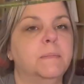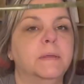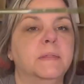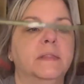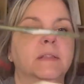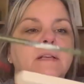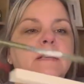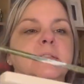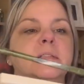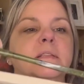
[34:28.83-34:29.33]
in
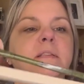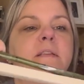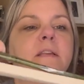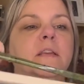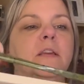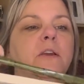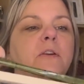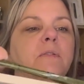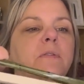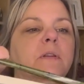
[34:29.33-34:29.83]
this
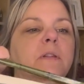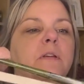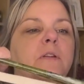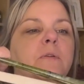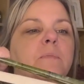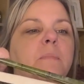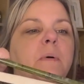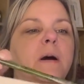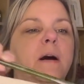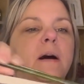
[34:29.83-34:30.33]
cute
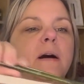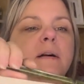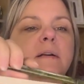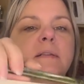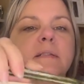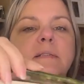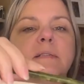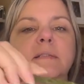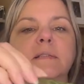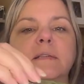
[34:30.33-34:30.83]
little
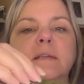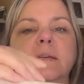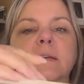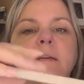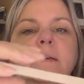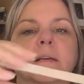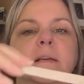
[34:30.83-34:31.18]
box.